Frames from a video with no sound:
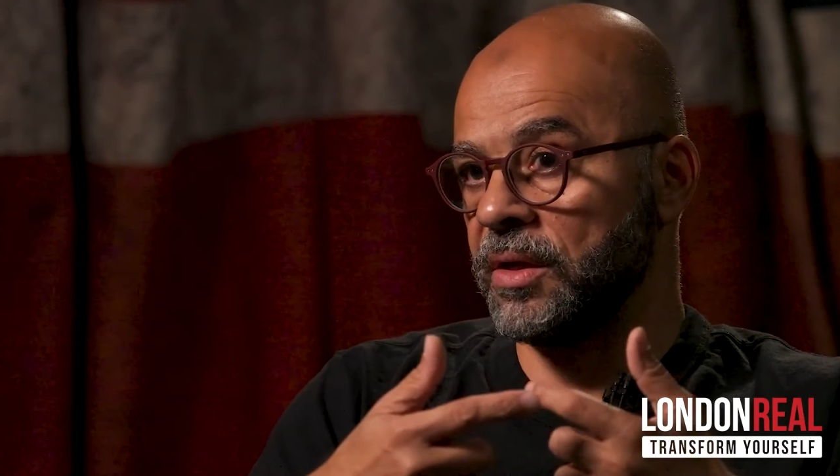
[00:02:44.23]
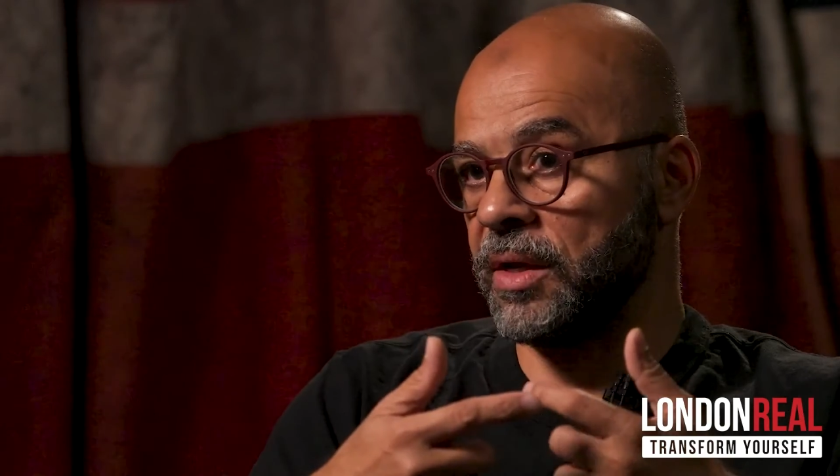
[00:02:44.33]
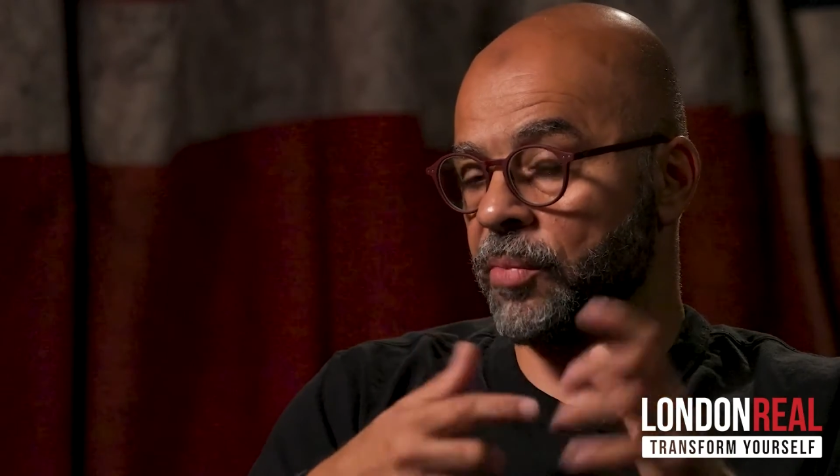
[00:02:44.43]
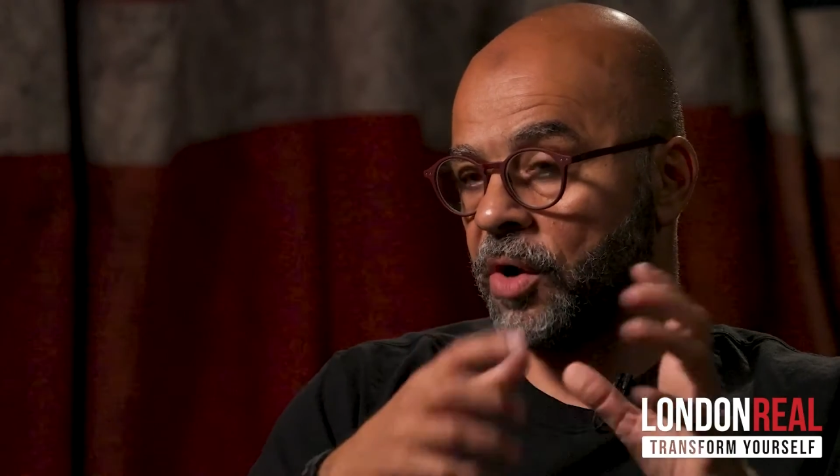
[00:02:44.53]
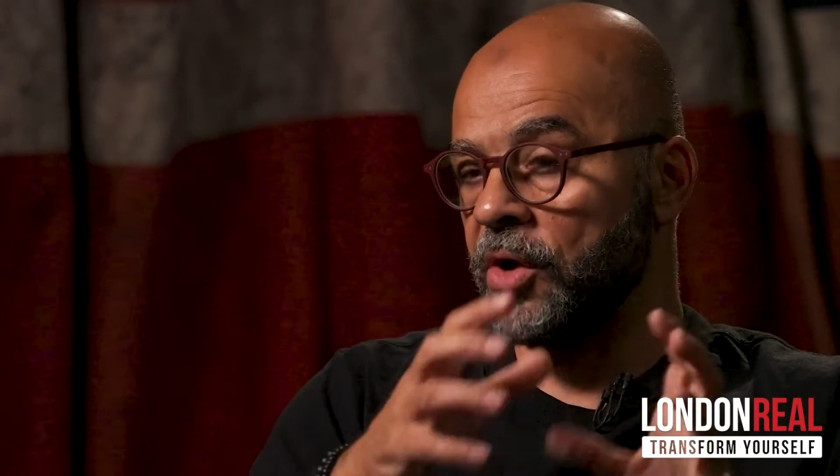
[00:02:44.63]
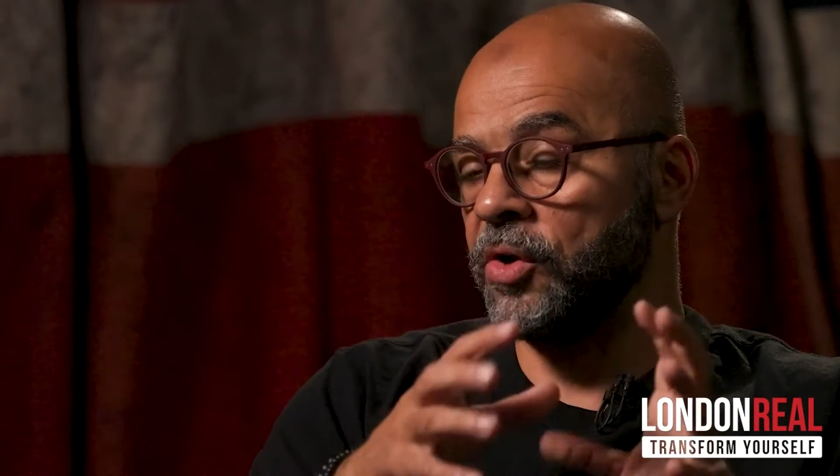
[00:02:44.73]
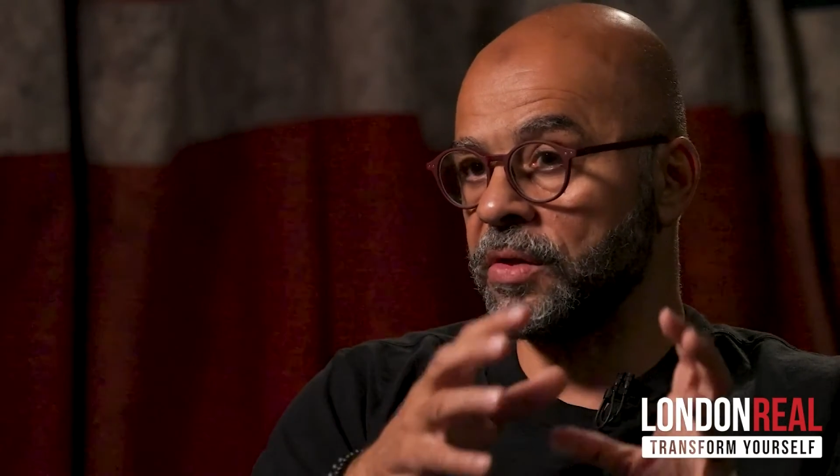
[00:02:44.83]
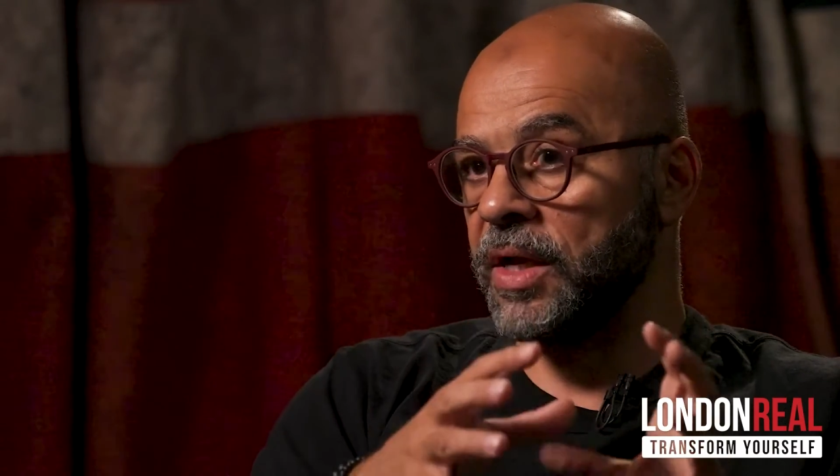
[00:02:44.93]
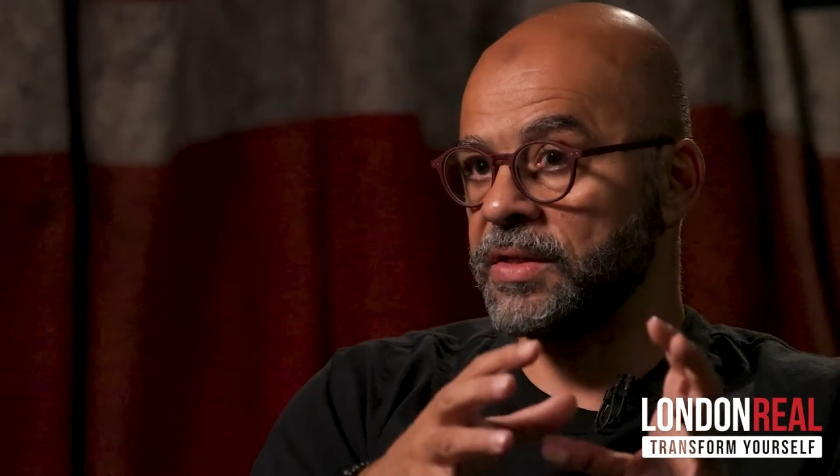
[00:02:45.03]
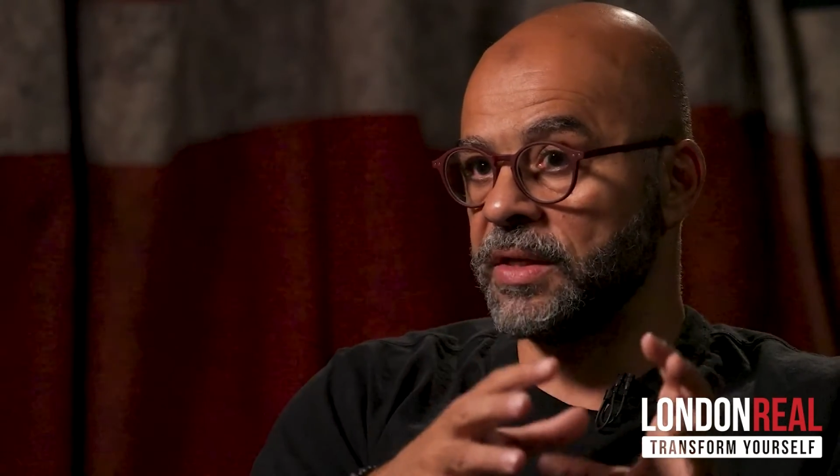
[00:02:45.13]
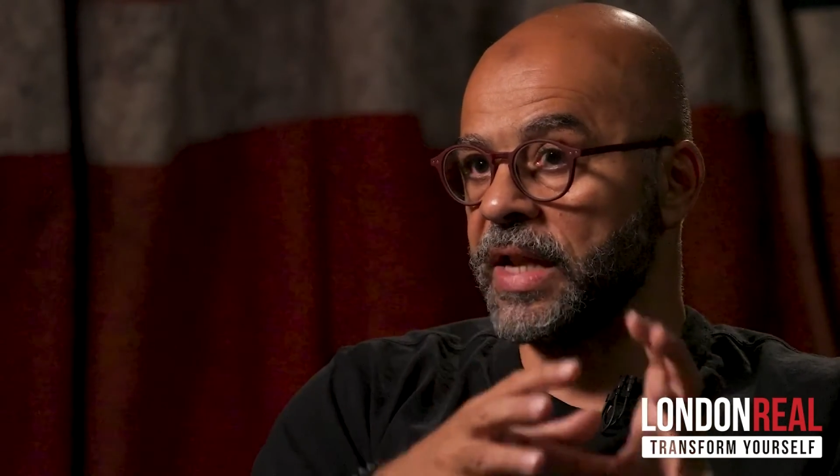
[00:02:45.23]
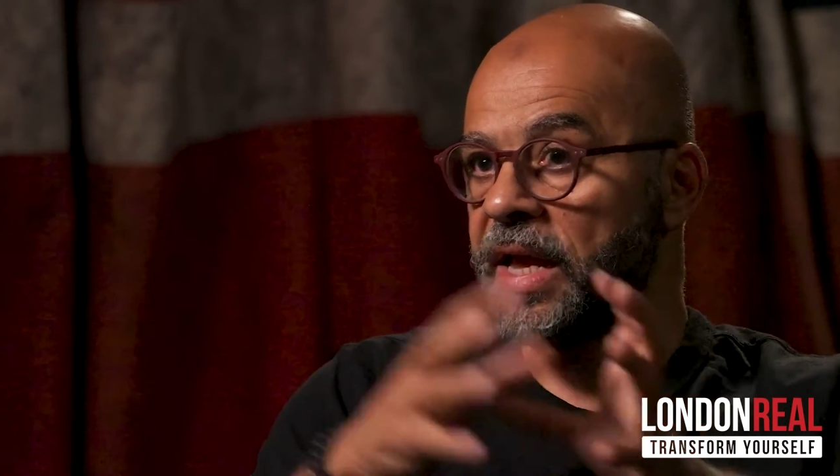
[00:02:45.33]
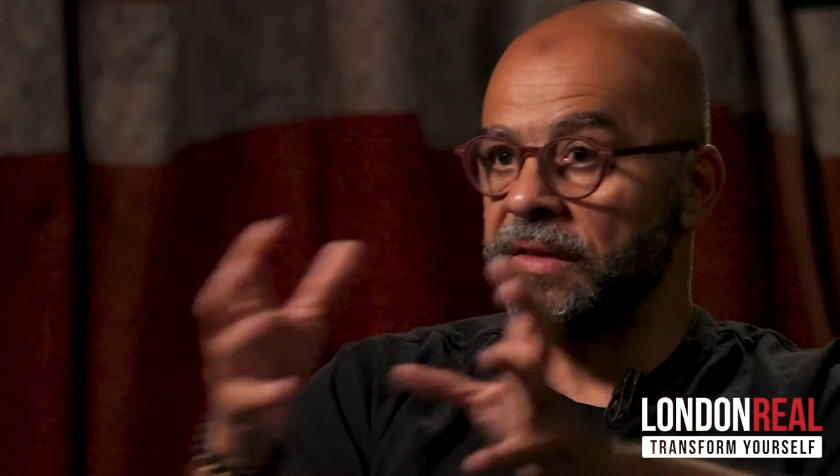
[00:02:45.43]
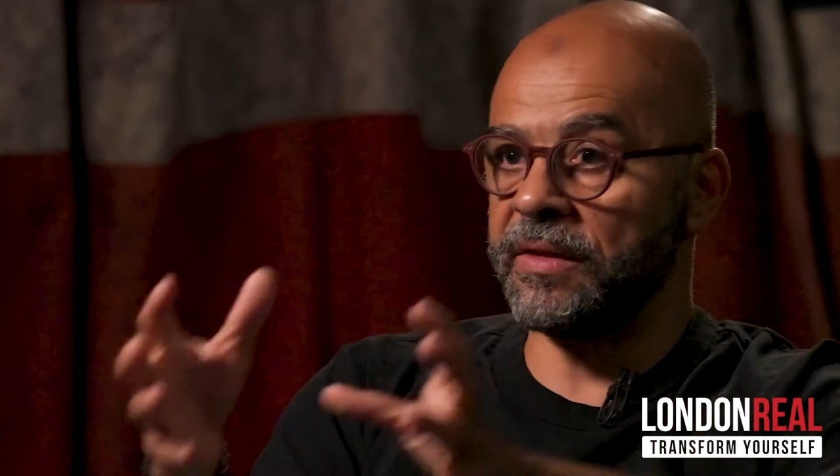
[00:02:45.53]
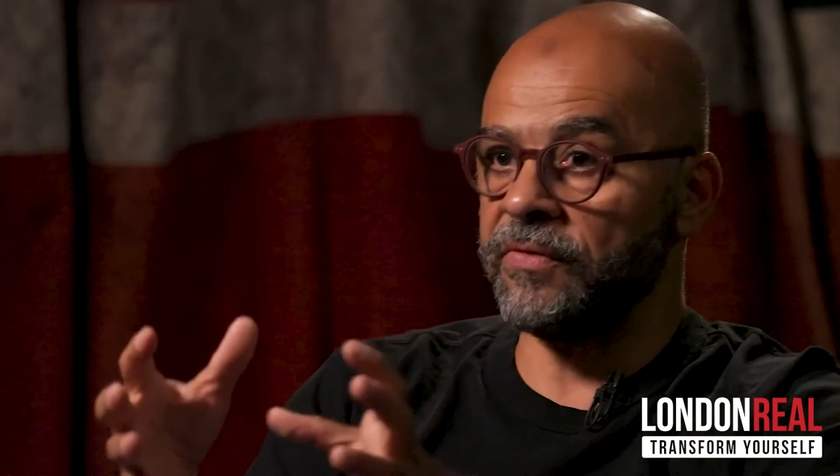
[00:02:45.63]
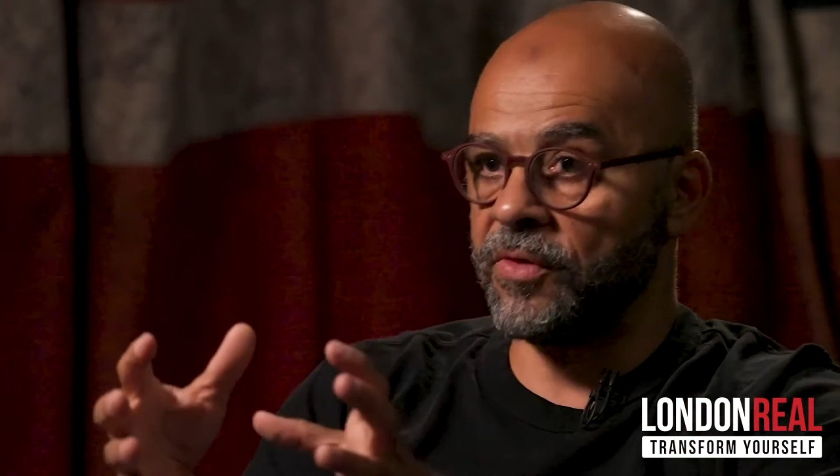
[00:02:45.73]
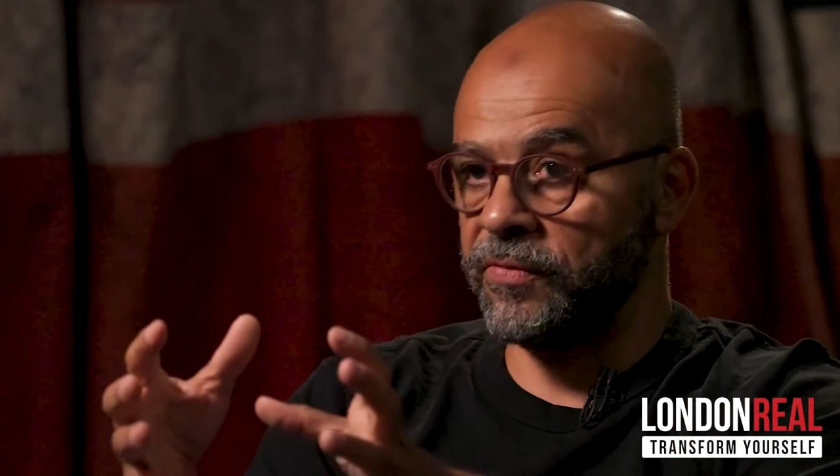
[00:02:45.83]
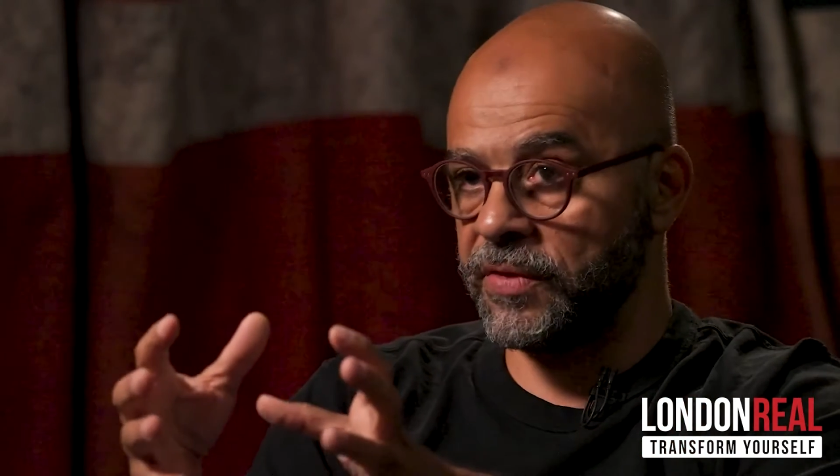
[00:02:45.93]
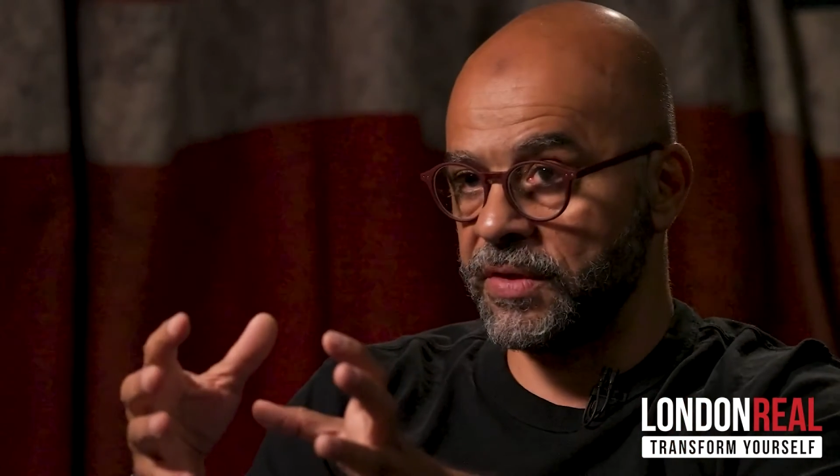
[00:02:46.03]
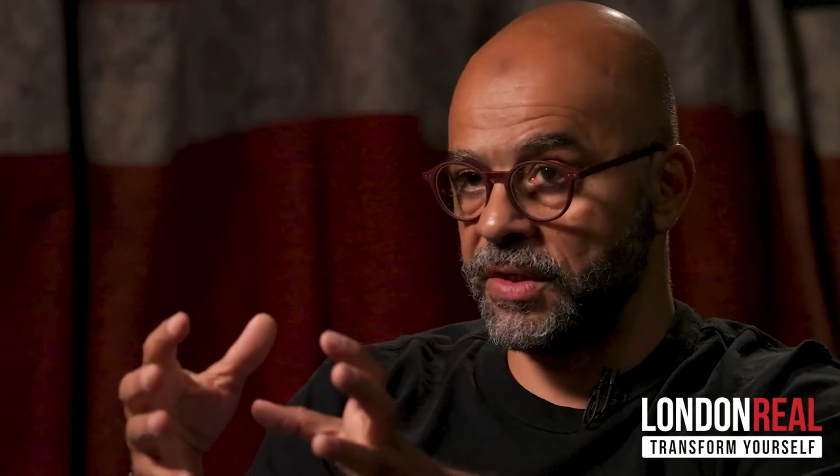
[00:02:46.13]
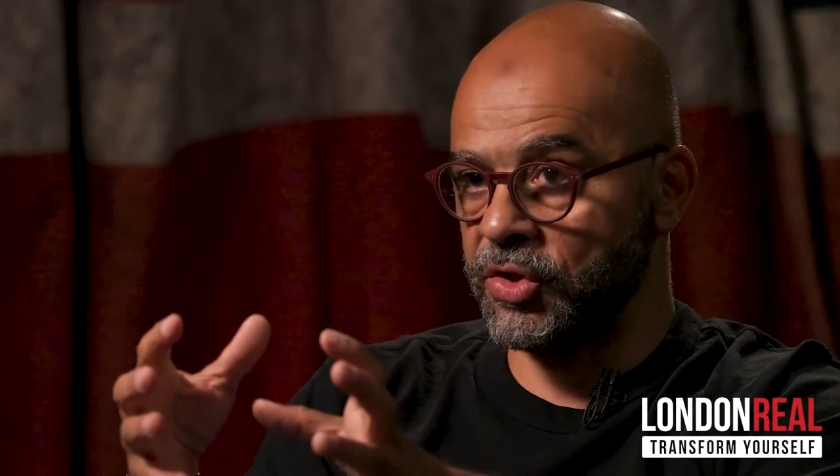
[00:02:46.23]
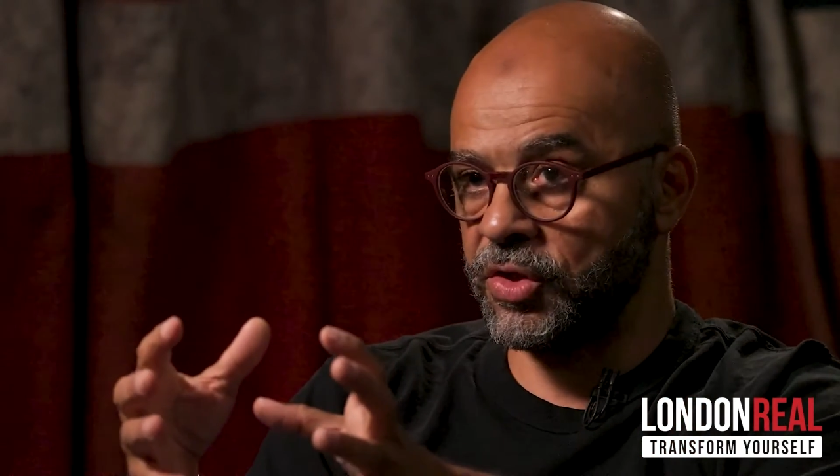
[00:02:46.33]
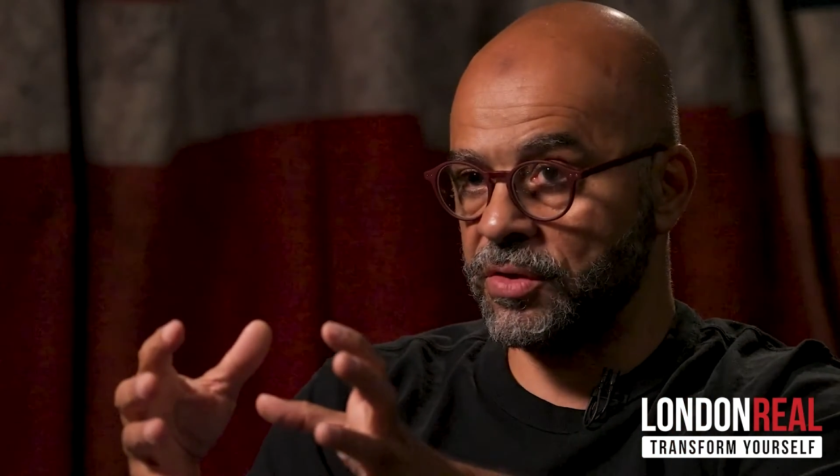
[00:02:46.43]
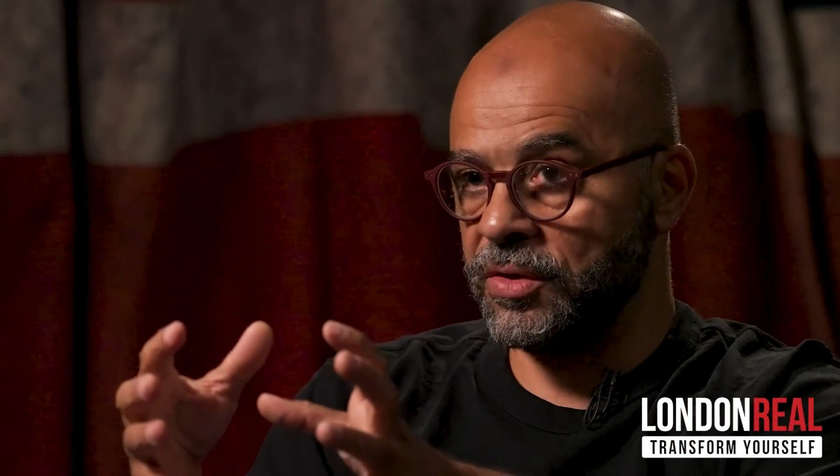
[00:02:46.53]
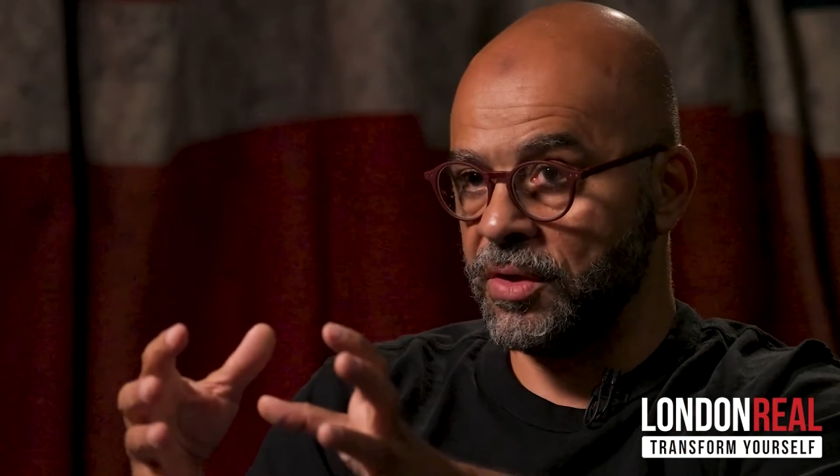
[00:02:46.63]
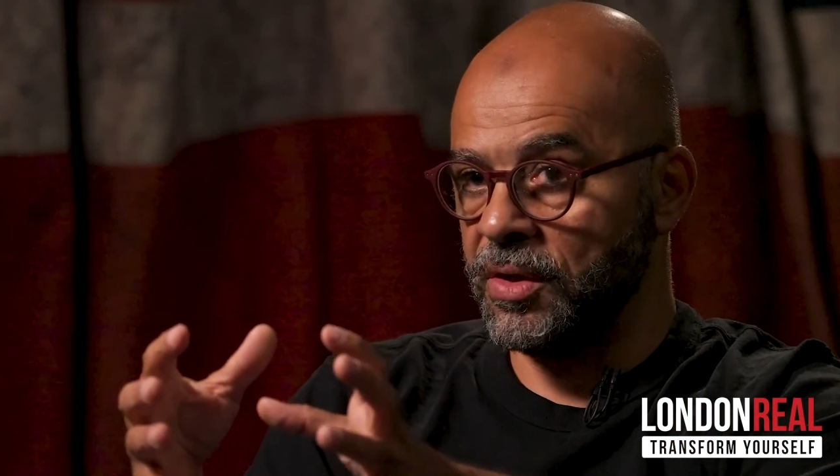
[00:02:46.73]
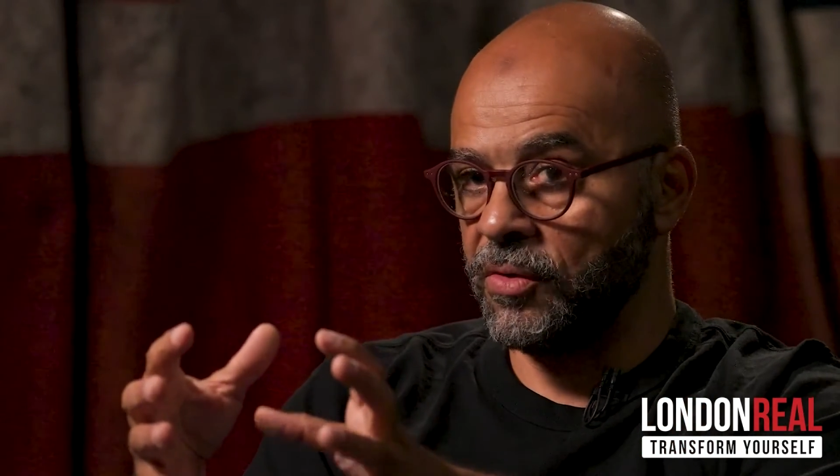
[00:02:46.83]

and prioritize the negative conversation,